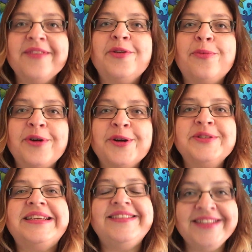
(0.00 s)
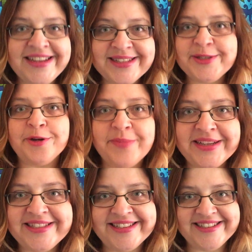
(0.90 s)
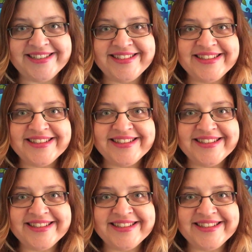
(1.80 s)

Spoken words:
and the world needs your message.